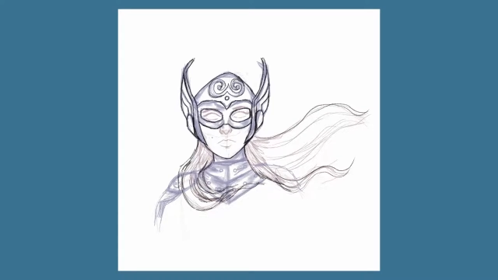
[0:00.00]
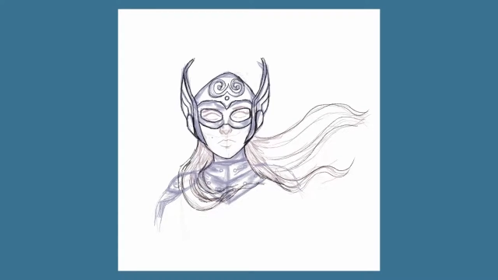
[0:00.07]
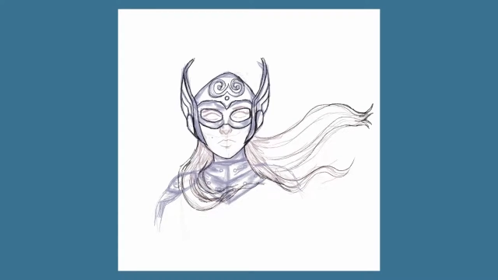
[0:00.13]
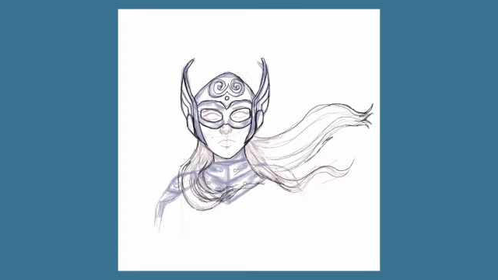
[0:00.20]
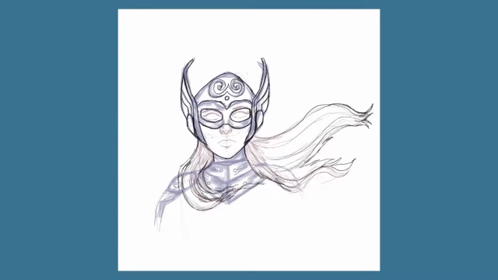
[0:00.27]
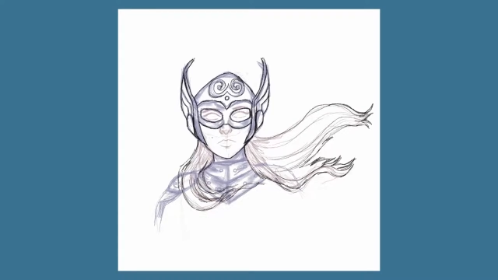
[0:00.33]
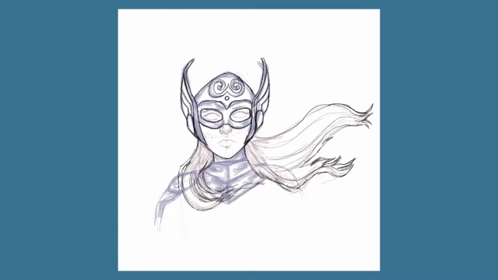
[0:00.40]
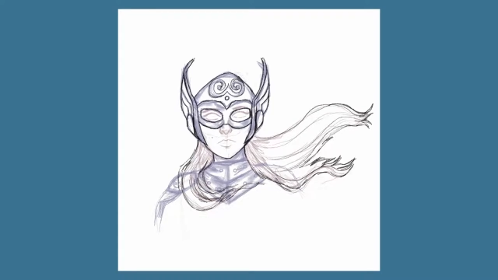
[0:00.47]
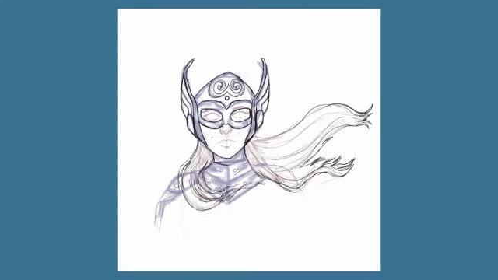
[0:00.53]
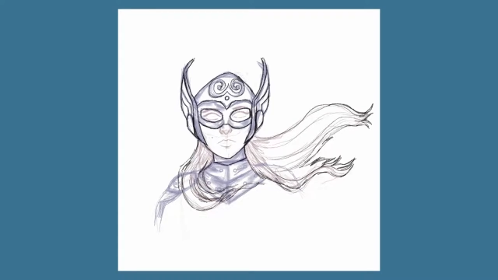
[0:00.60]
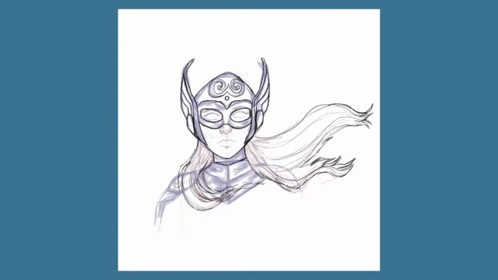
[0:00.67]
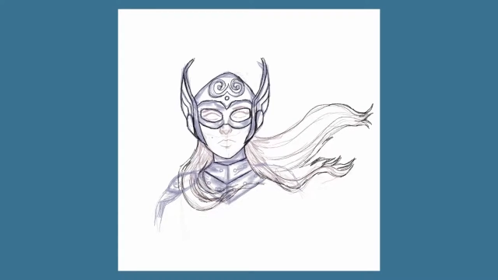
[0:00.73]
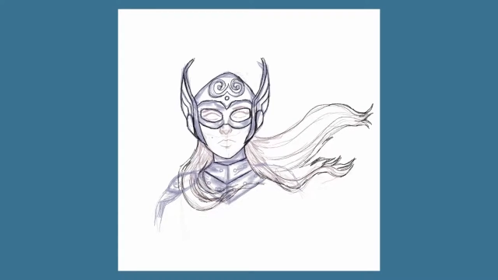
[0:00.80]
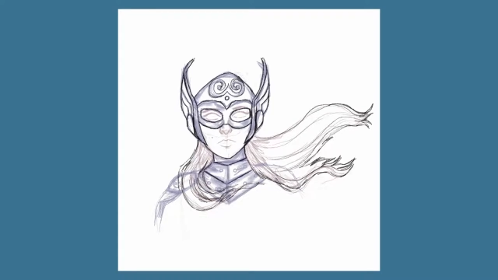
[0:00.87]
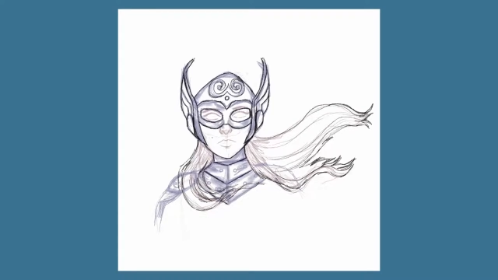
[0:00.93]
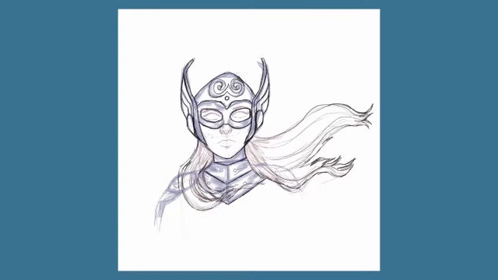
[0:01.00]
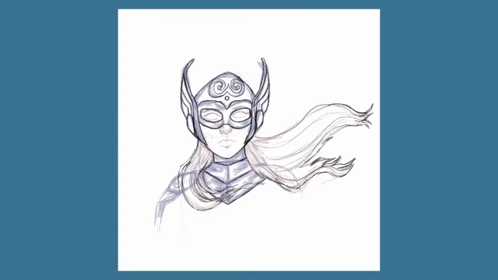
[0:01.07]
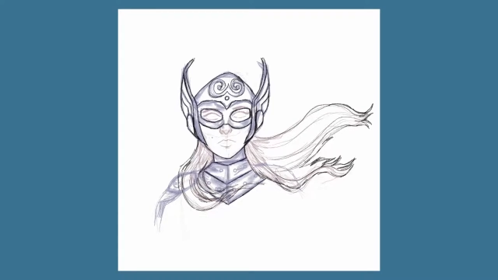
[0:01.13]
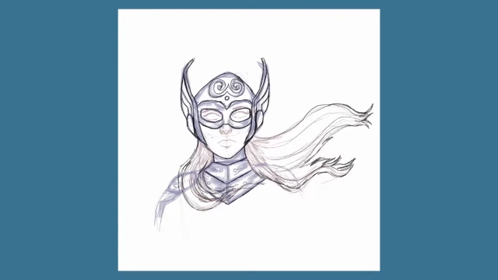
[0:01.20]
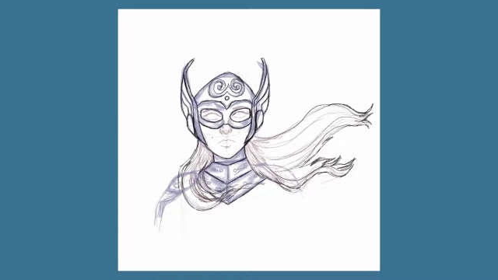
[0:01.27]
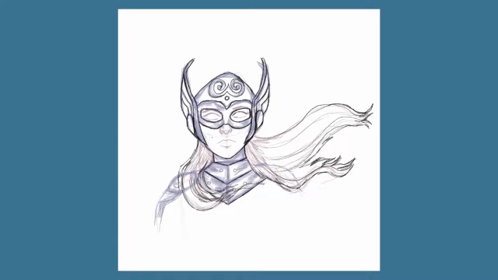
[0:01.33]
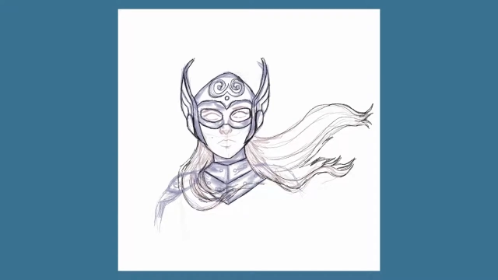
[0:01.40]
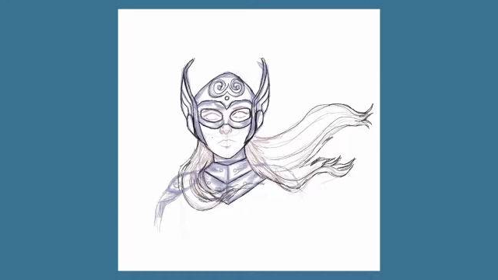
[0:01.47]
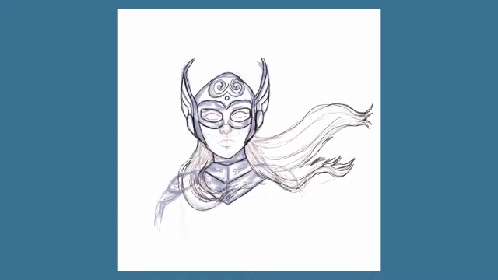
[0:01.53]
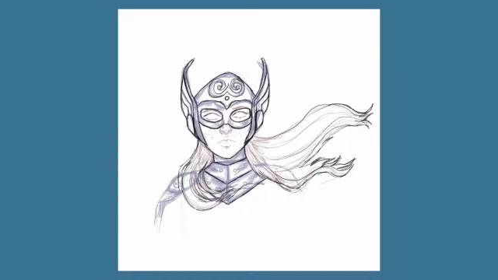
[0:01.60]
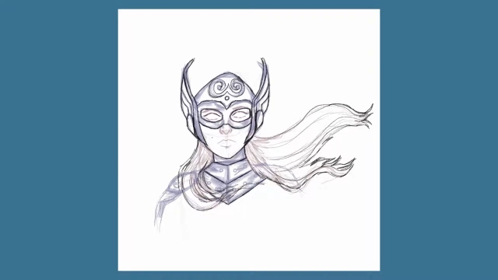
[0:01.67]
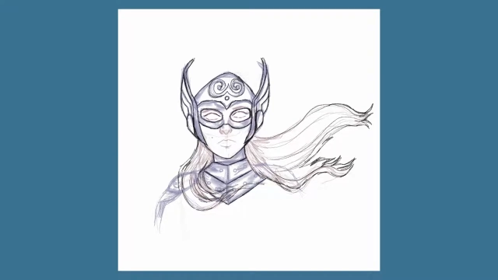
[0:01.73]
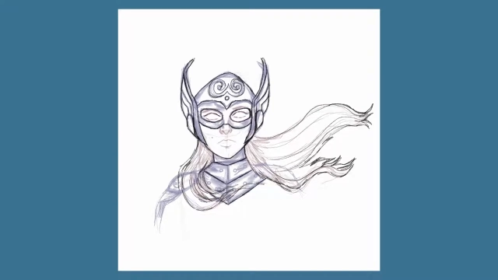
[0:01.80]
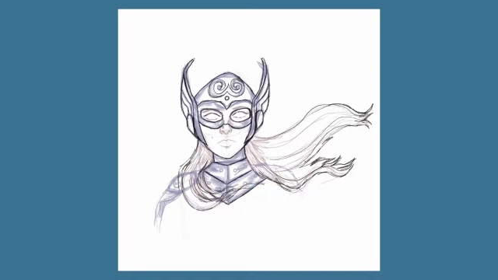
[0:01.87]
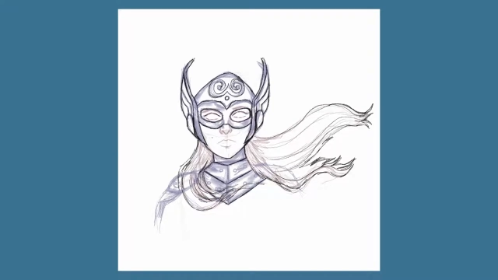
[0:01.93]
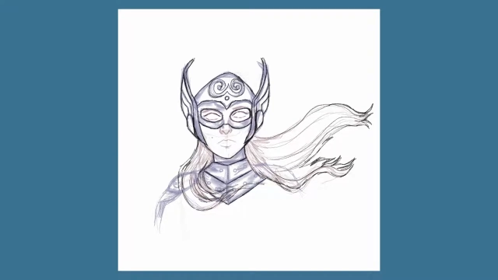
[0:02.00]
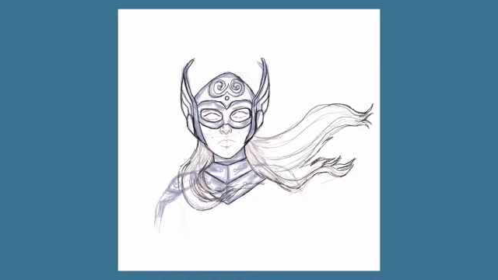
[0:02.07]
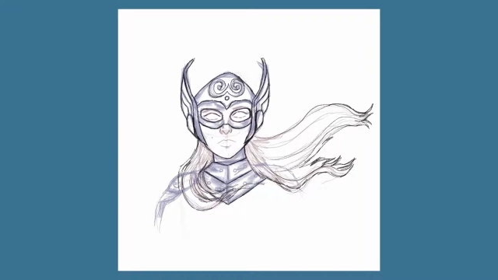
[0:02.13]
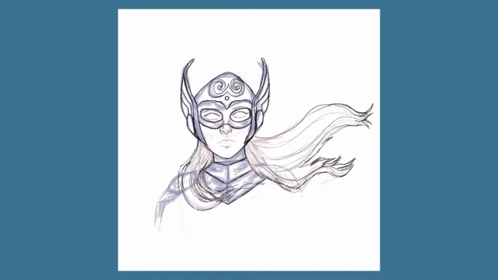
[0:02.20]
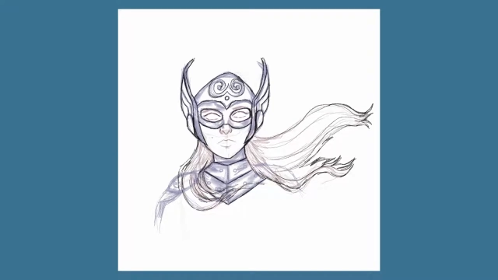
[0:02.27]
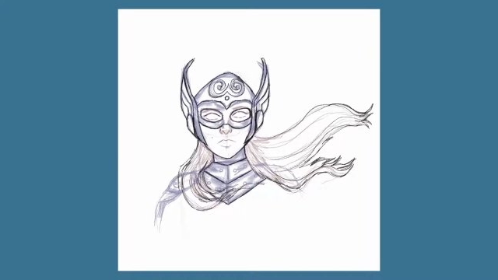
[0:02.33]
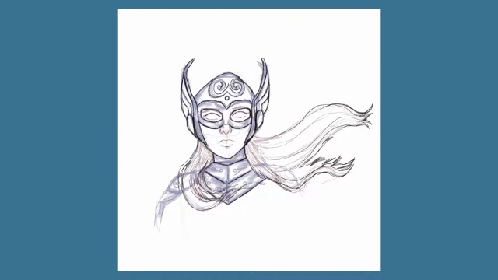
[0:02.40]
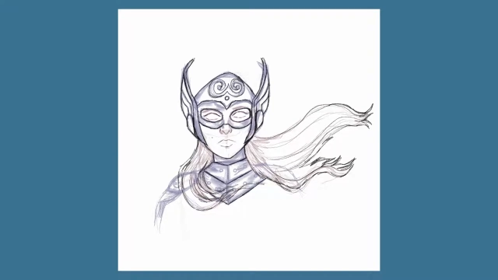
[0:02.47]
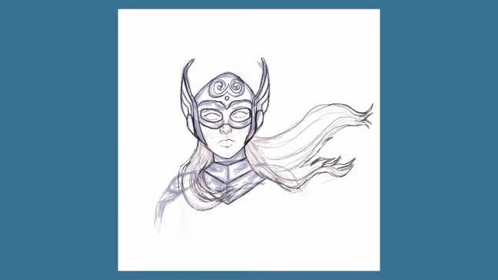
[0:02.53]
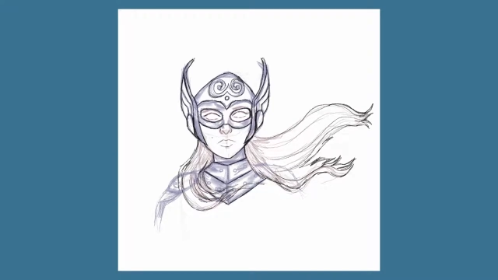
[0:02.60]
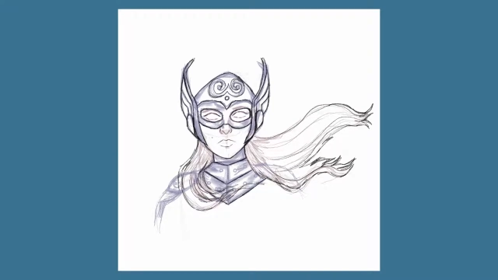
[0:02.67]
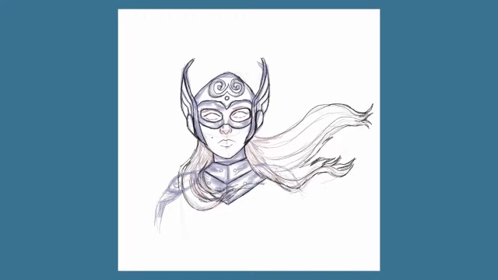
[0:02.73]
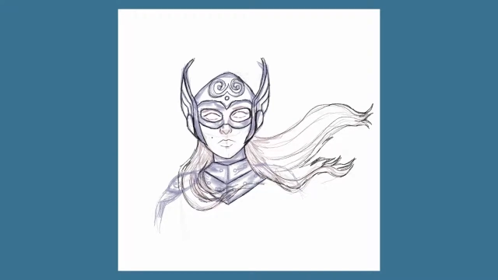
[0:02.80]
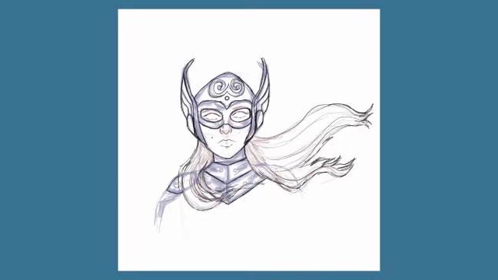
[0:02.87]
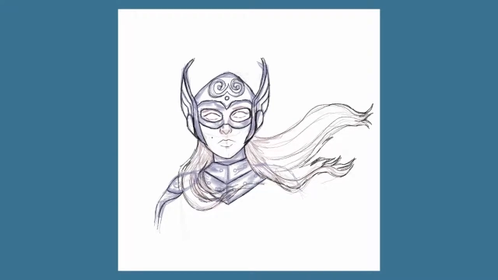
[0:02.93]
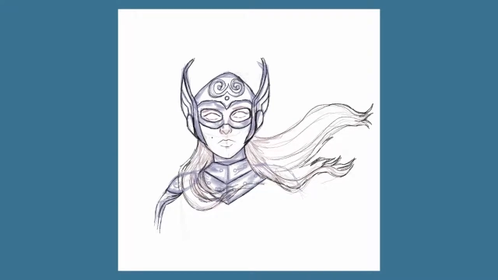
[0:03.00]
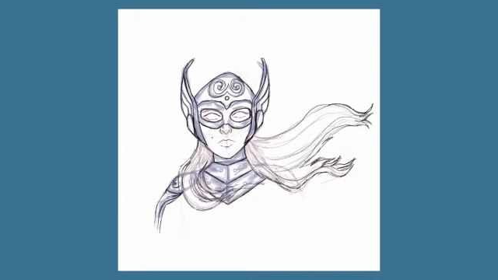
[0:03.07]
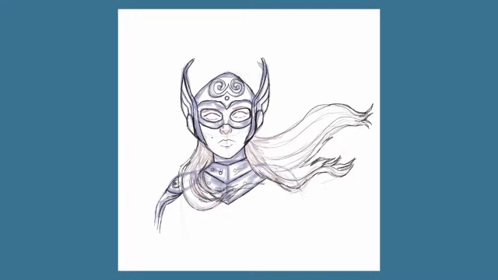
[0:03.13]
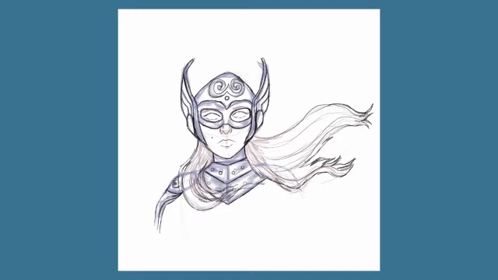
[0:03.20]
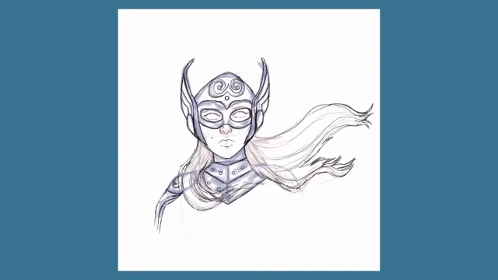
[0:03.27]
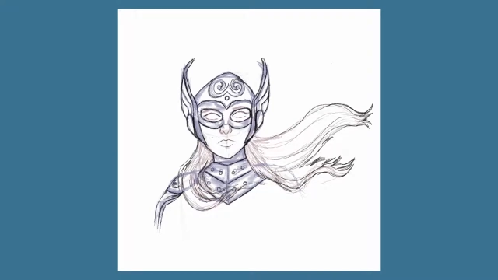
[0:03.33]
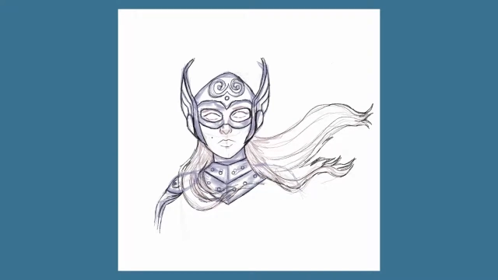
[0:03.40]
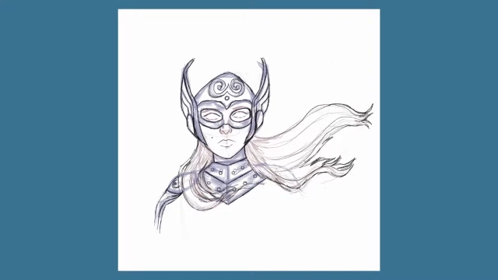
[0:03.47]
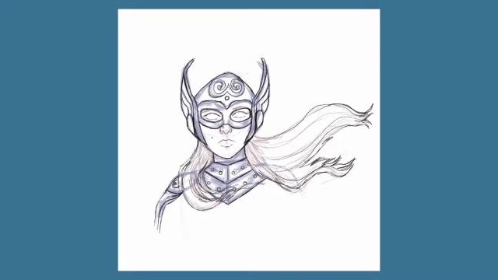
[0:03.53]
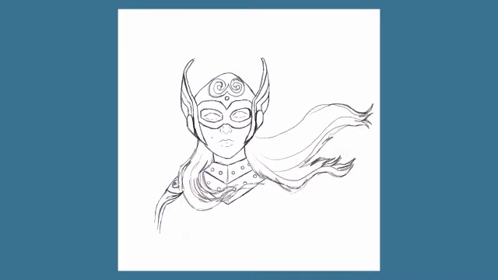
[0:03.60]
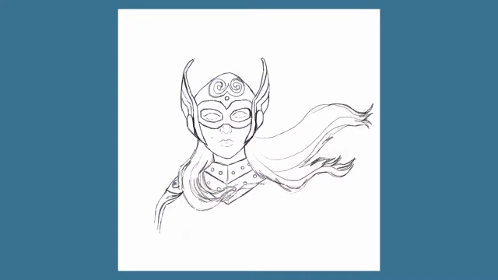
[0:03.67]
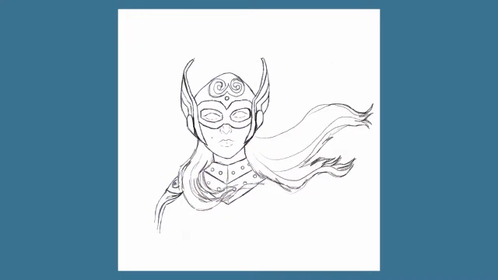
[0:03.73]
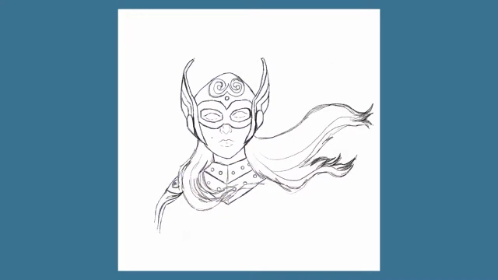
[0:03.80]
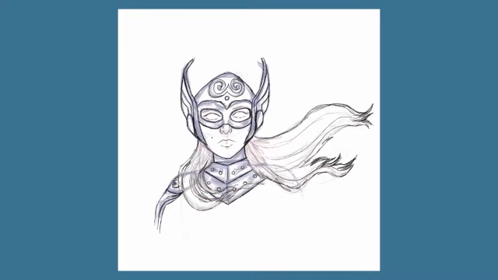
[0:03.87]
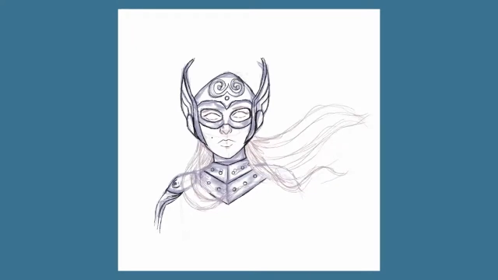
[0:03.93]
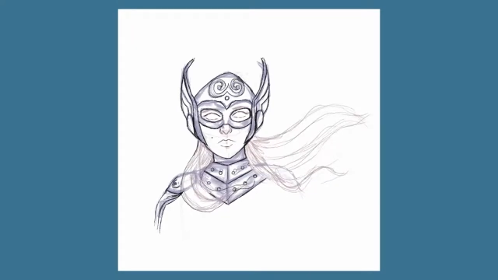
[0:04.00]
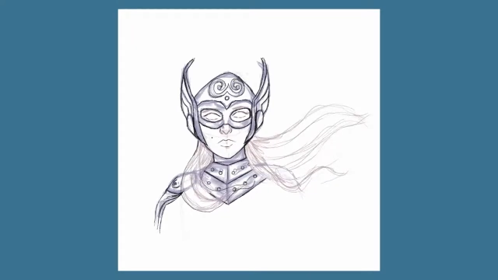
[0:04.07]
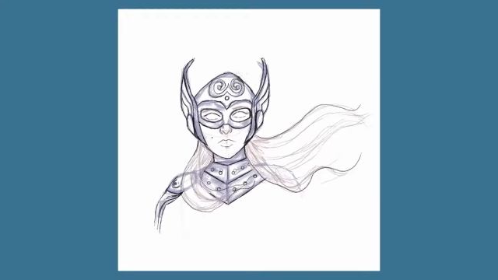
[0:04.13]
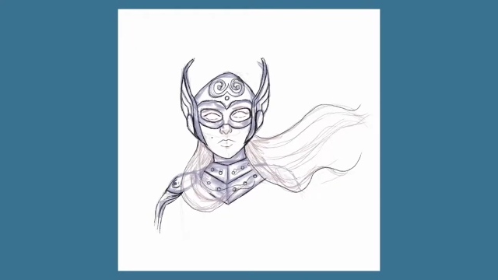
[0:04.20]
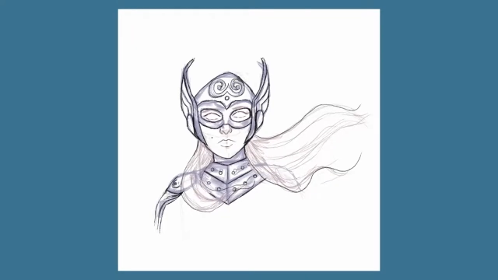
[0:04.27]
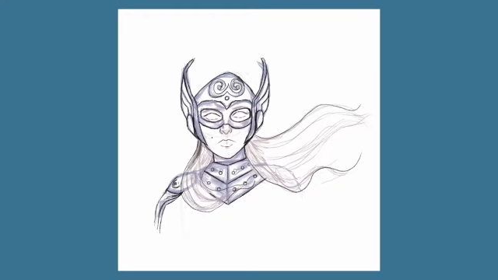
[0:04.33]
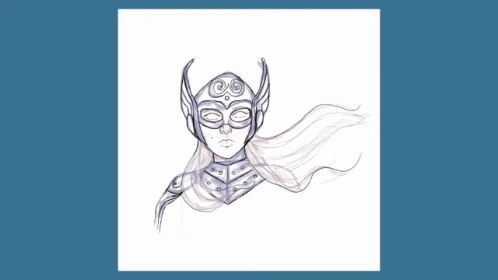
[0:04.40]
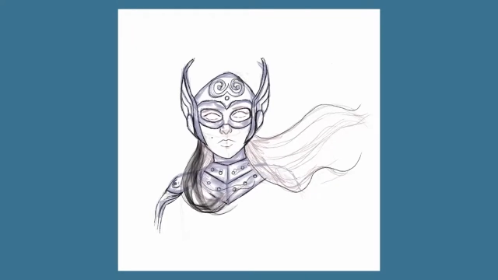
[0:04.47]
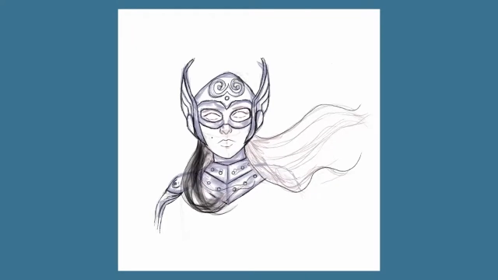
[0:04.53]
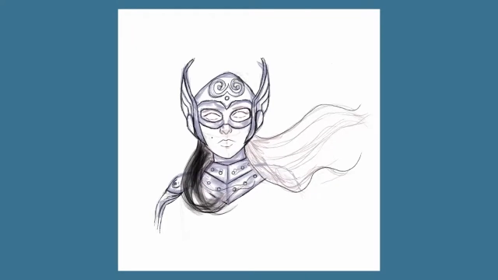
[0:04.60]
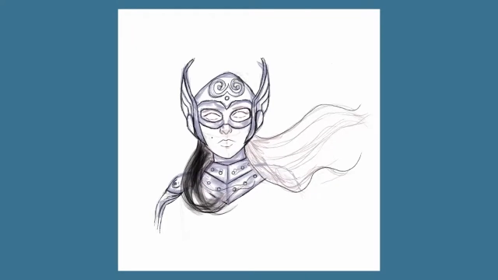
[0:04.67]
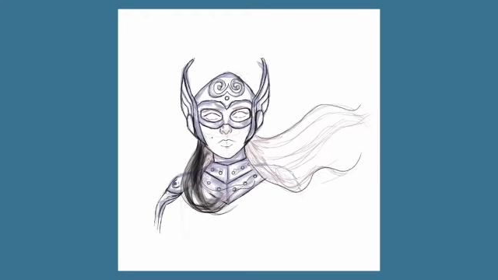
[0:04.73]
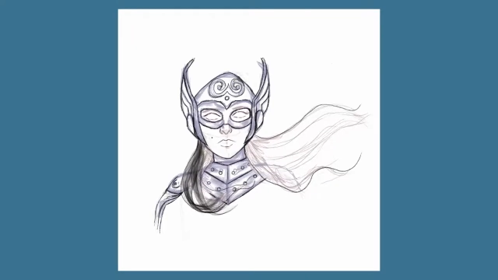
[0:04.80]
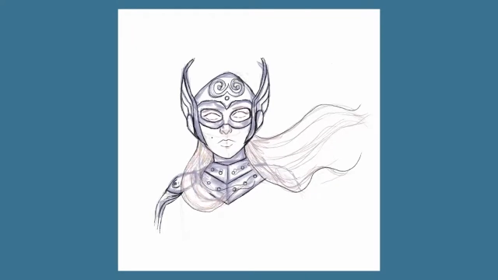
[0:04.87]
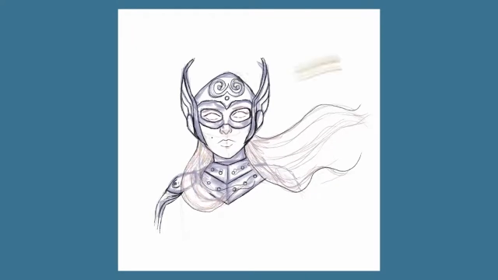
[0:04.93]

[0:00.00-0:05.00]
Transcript: (no speaker visible)